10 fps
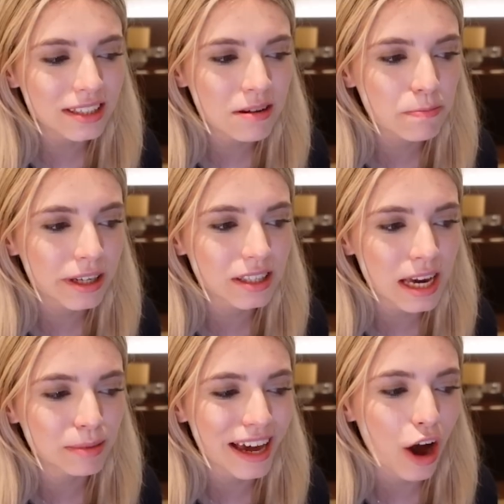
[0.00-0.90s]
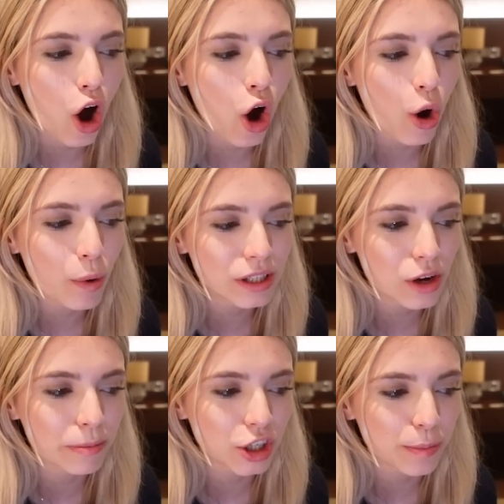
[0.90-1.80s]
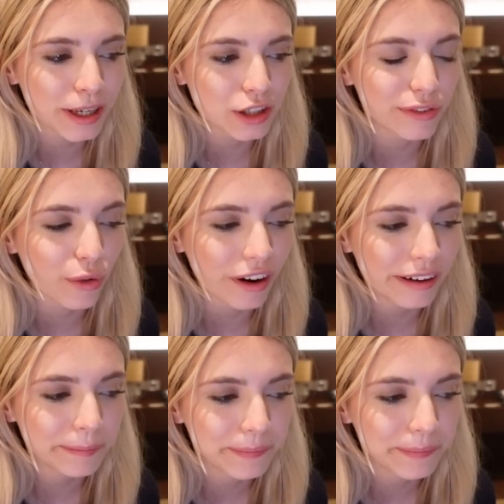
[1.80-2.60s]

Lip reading: In blitz games, I always go bishop h4.